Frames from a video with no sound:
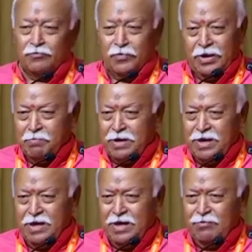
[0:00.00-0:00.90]

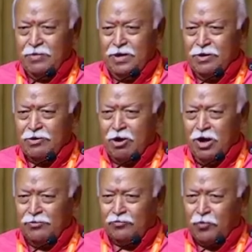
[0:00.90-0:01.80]
Everybody will
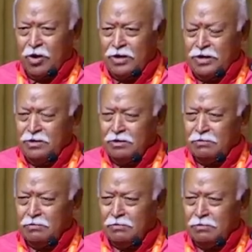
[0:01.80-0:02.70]
not fall
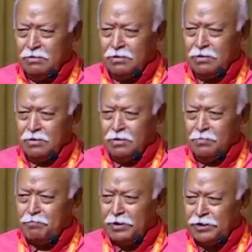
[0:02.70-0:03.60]
in
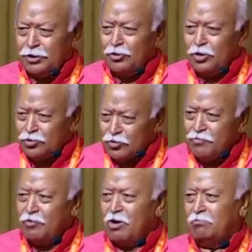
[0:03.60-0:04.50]
a particular
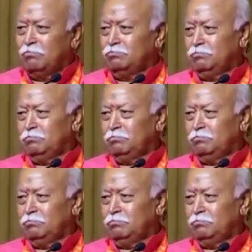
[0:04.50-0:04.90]
uniform.